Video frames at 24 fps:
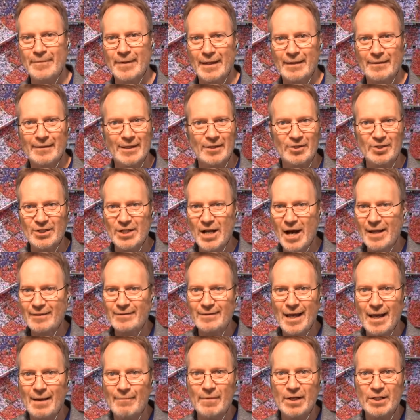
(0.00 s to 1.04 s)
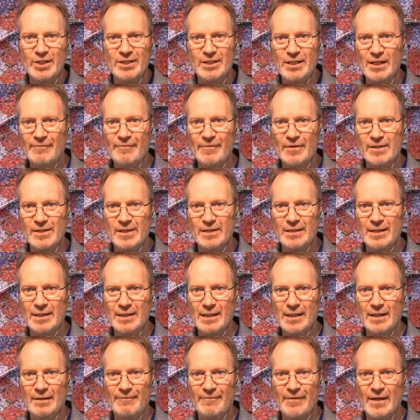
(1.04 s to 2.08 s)
There's not that much difference in the
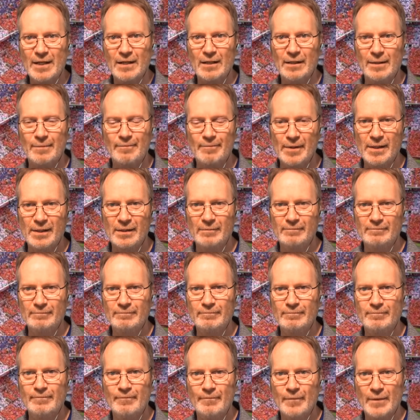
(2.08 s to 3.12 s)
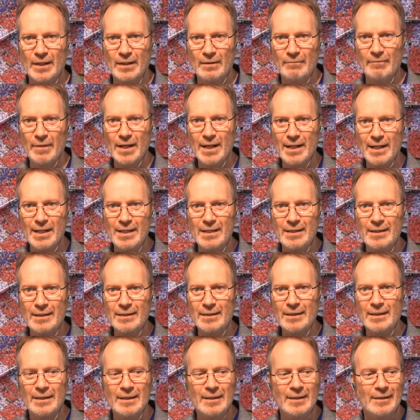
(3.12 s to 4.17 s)
NFL in, in, in money
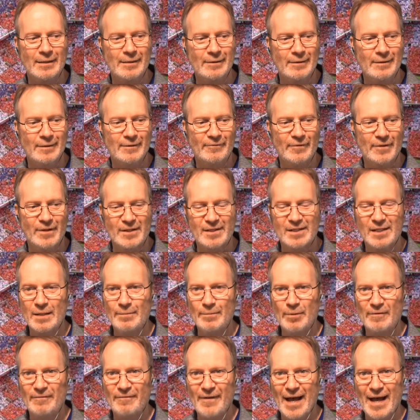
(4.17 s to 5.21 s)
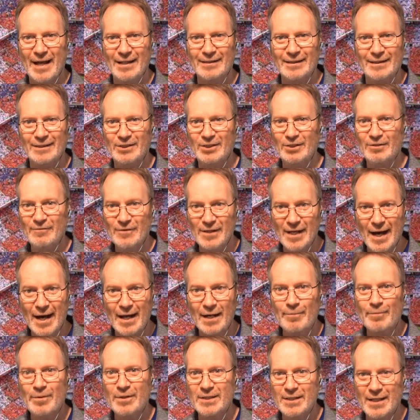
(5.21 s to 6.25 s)
for the simple fact that you've got
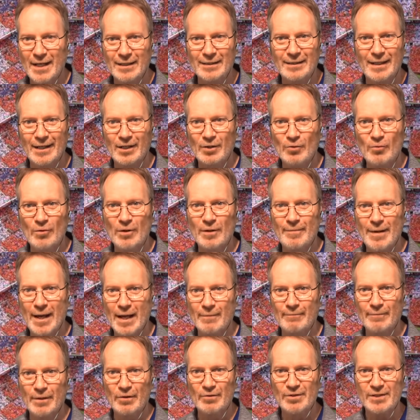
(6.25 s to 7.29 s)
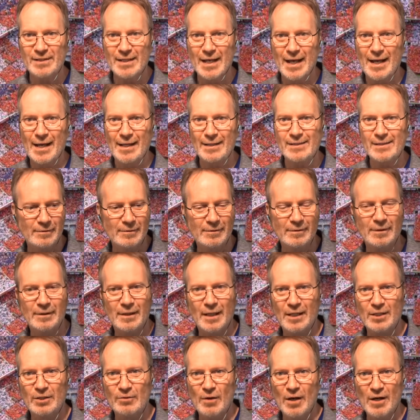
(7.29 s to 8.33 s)
to protect that quarterback both sides,
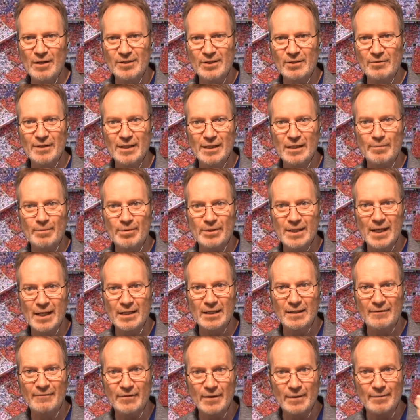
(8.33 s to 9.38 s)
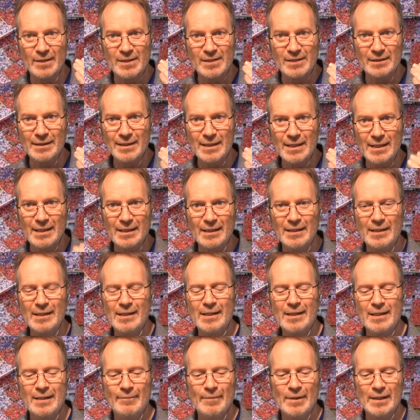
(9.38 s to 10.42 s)
and you also need to protect him from his lead
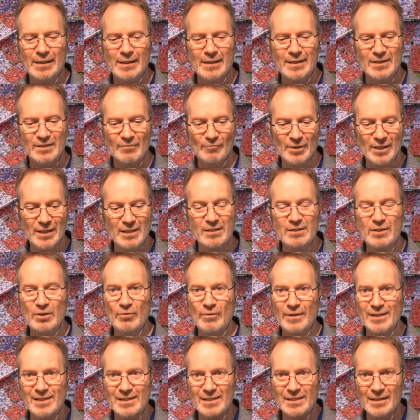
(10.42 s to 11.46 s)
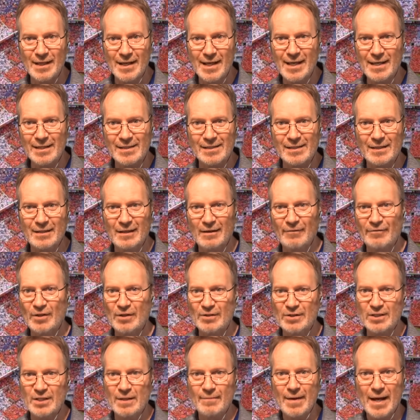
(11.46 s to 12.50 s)
because when he's throwing slants, if
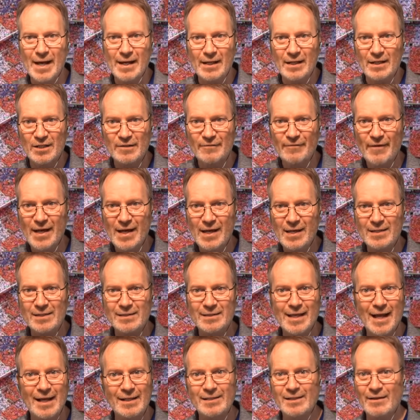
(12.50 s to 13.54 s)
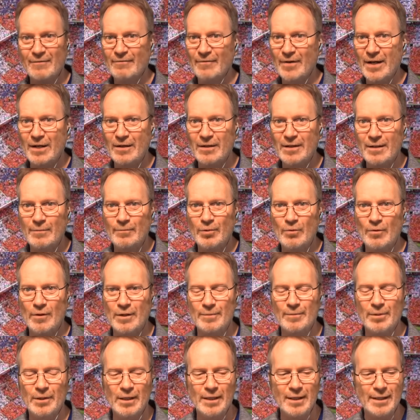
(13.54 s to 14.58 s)
there's somebody in his face, that's a very
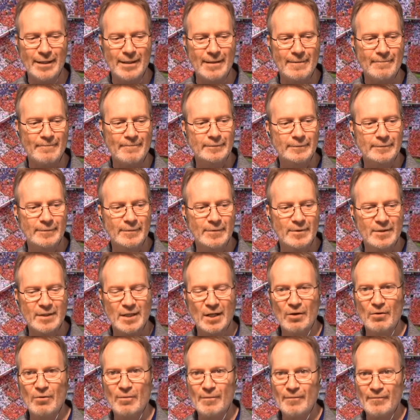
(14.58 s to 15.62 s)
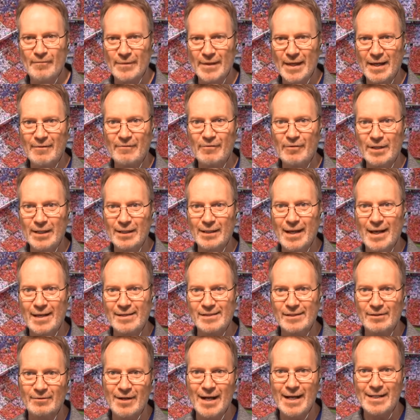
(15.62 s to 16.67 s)
important play. So they've
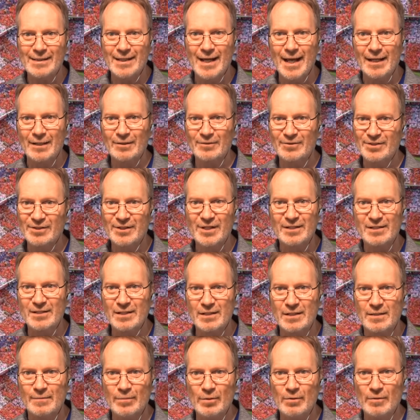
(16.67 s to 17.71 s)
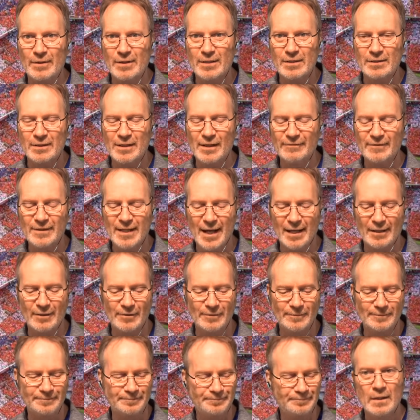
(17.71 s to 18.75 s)
realized that right tackle is just as important as left tackle.